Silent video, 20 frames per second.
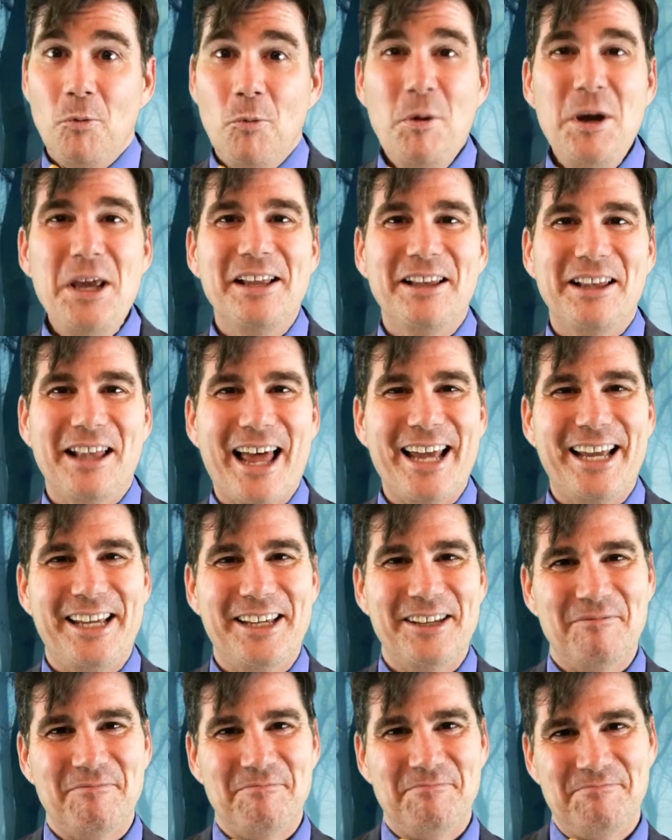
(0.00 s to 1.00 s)
We like
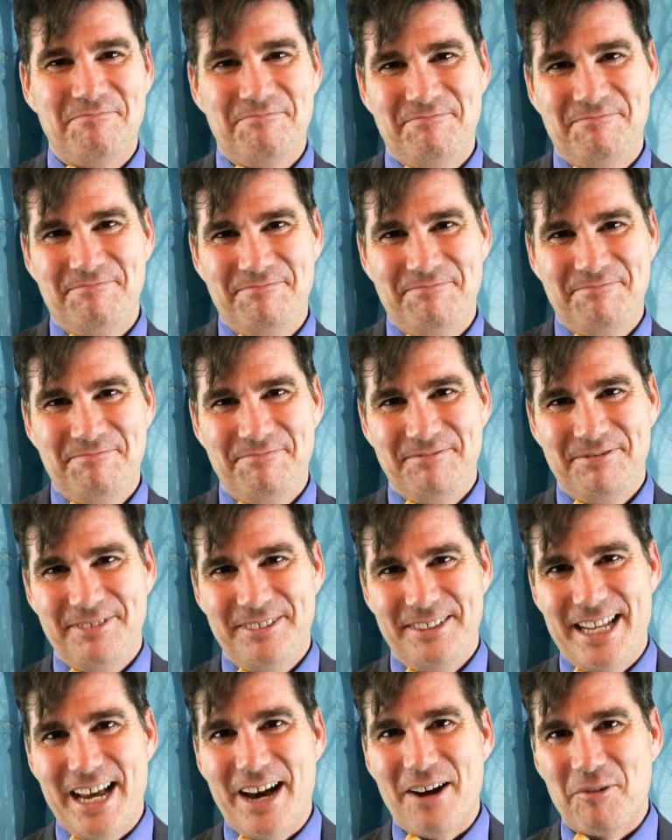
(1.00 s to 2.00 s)
him
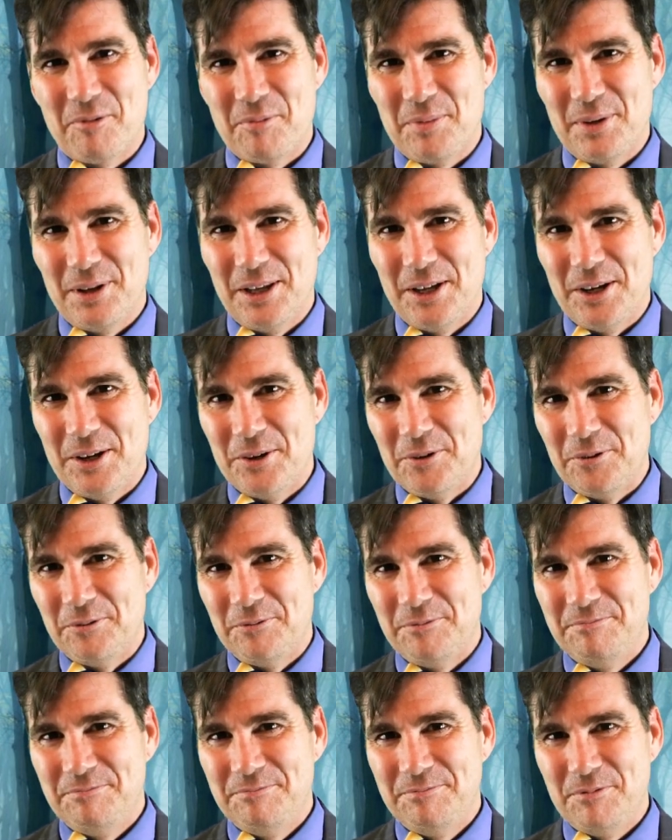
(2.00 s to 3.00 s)
down below.
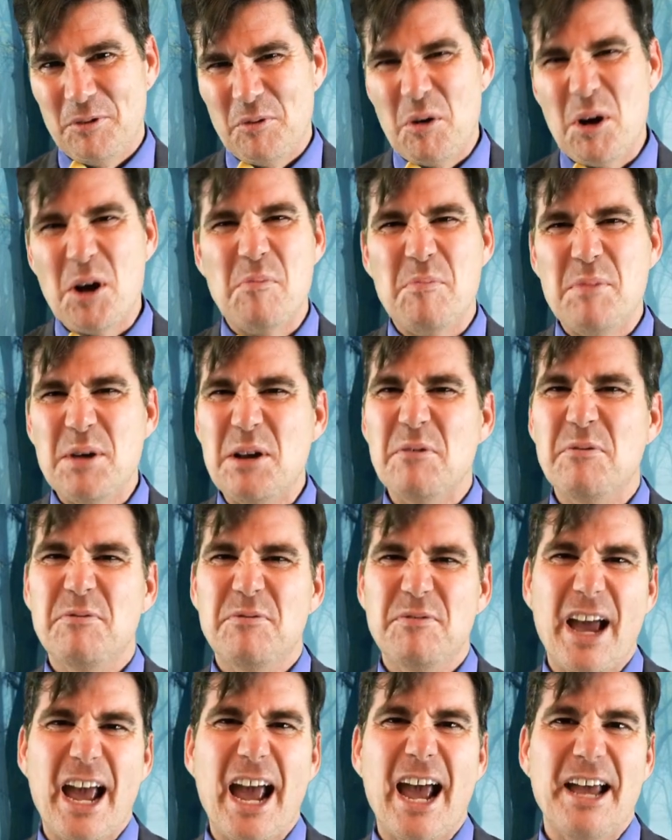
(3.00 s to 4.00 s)
We're a bit of
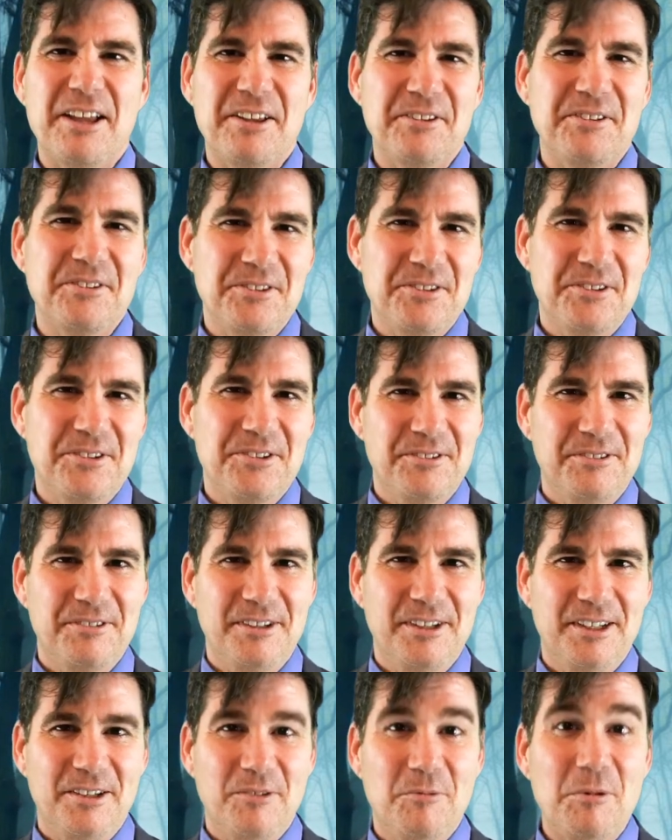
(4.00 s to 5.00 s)
fans.
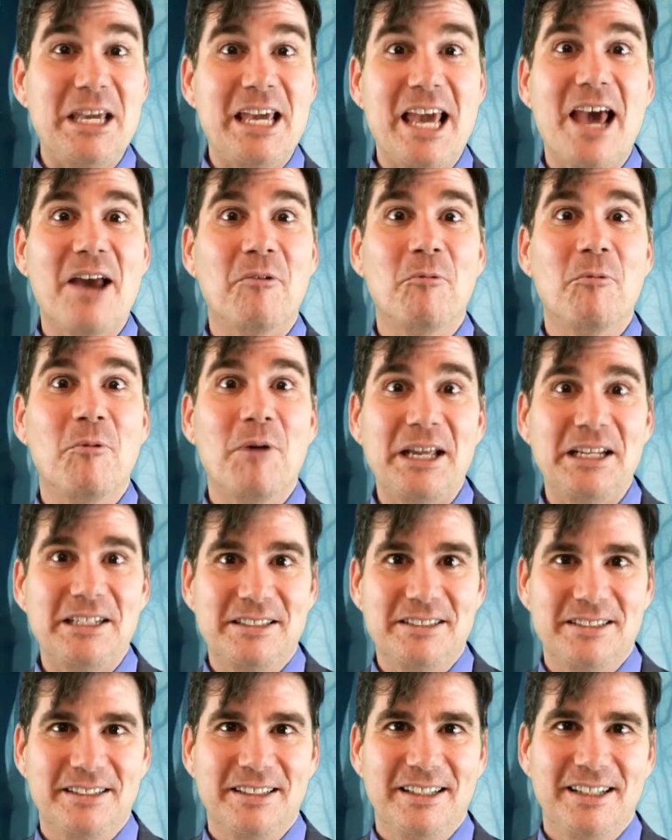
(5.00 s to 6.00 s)
We can't
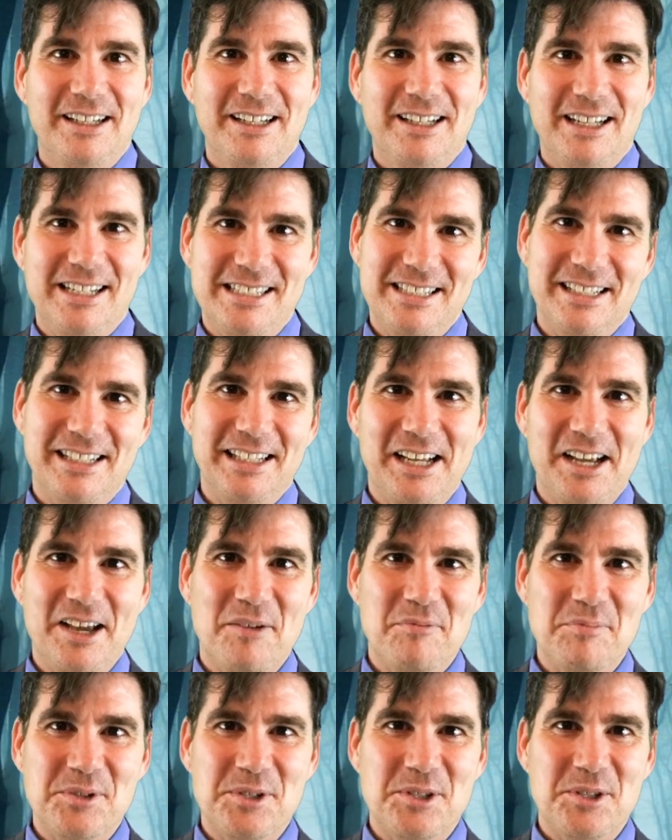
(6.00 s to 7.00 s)
wait until he
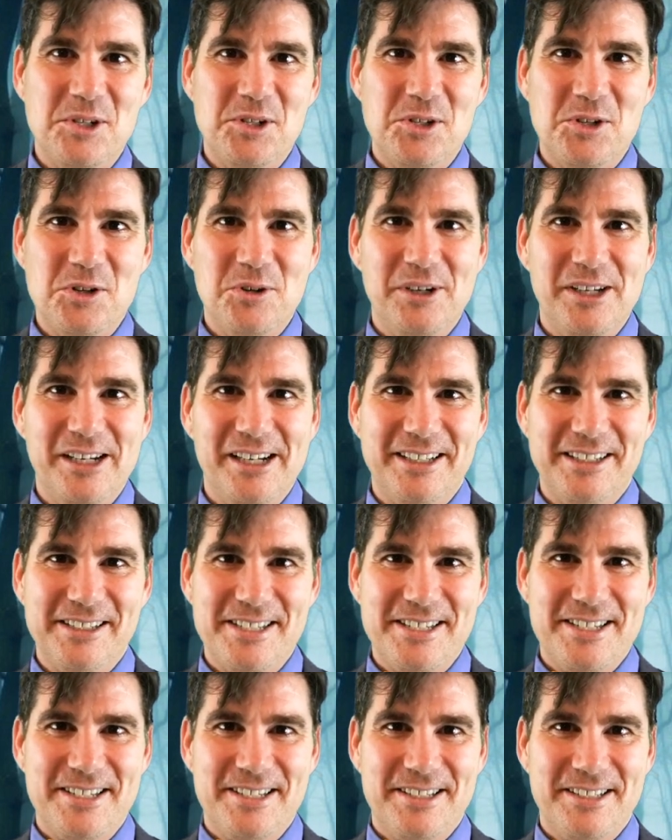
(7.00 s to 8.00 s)
comes to join
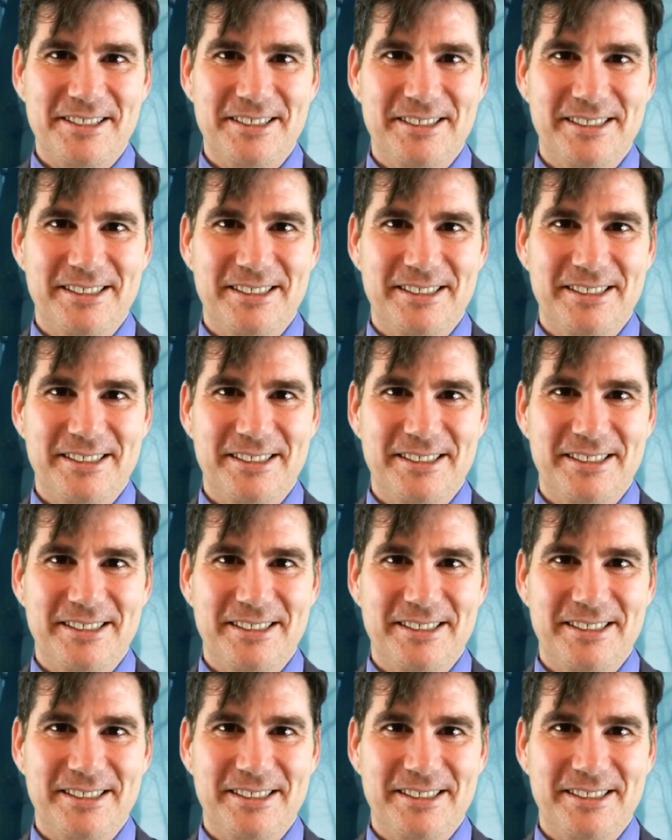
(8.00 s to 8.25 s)
us.